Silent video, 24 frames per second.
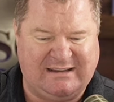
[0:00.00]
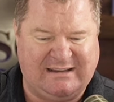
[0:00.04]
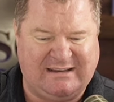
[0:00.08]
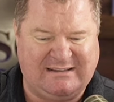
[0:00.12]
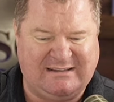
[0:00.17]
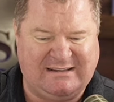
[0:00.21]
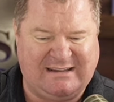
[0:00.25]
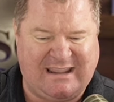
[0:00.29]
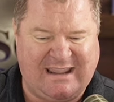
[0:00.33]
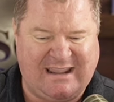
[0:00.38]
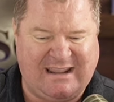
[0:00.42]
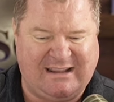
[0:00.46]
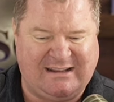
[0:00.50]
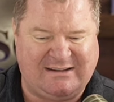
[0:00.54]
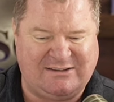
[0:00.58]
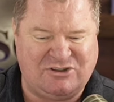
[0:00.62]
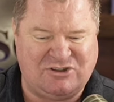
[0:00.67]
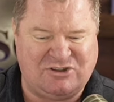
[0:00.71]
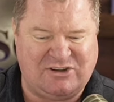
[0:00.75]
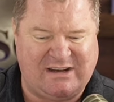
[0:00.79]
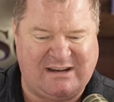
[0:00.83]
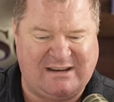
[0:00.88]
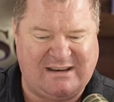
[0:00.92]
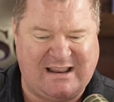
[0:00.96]

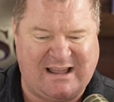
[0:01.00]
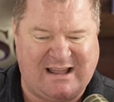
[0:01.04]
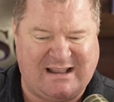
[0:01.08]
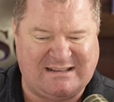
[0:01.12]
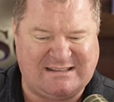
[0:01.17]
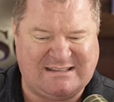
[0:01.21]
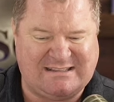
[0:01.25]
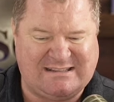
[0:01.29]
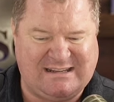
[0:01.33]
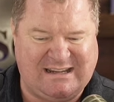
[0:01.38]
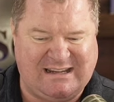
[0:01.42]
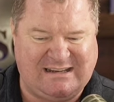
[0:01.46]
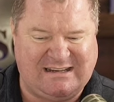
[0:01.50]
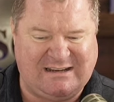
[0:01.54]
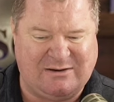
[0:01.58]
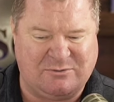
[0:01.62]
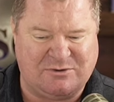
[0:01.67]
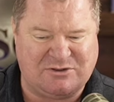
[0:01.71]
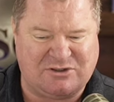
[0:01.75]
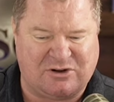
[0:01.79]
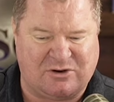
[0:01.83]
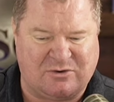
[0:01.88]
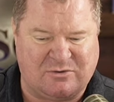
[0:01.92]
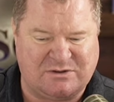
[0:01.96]
engaged and not seeing it
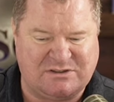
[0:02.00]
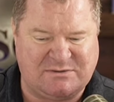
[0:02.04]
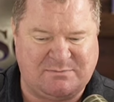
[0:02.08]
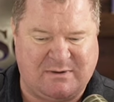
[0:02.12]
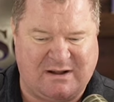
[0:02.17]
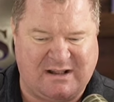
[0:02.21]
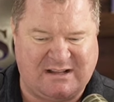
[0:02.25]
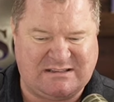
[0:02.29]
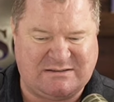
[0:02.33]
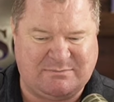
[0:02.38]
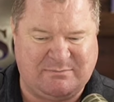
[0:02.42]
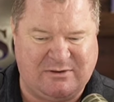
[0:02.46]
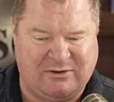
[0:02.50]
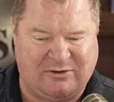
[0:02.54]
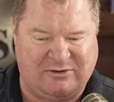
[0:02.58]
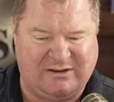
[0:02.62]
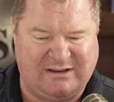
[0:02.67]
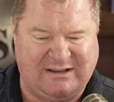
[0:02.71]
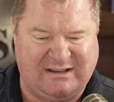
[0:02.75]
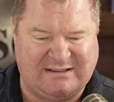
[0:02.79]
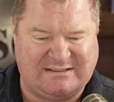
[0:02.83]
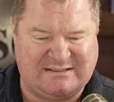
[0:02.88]
was her responsibility.